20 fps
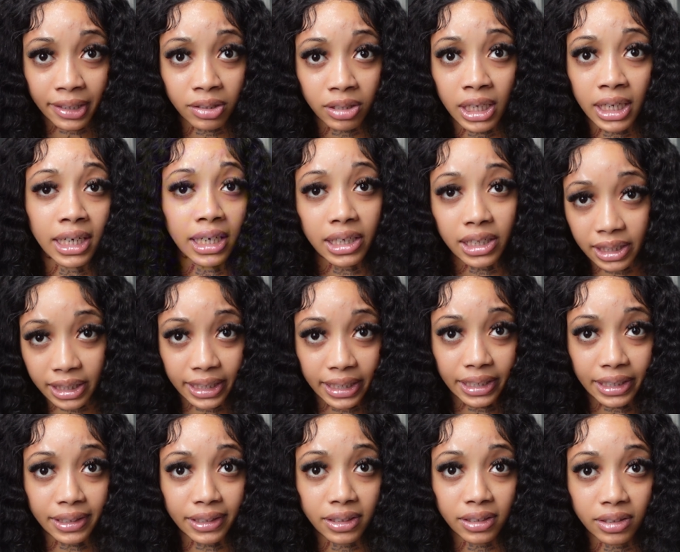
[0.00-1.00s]
and
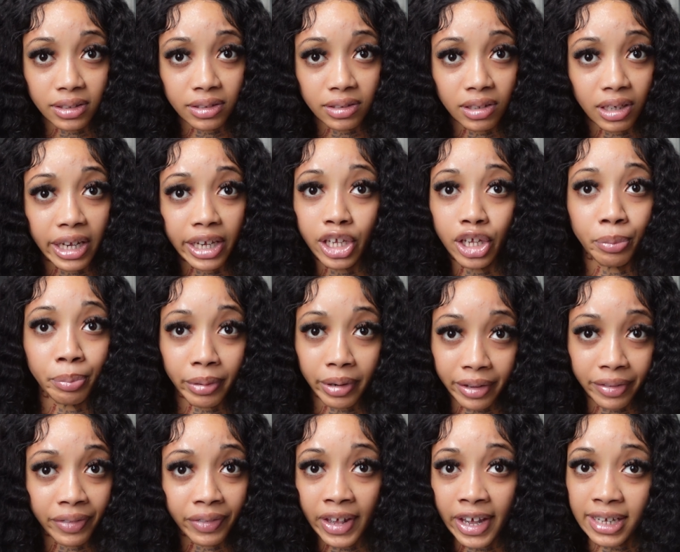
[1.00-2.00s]
clean and your
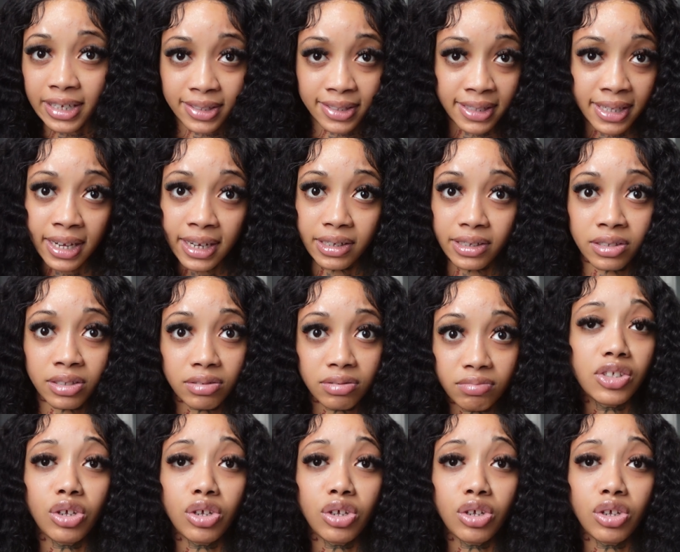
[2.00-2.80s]
breath not stink.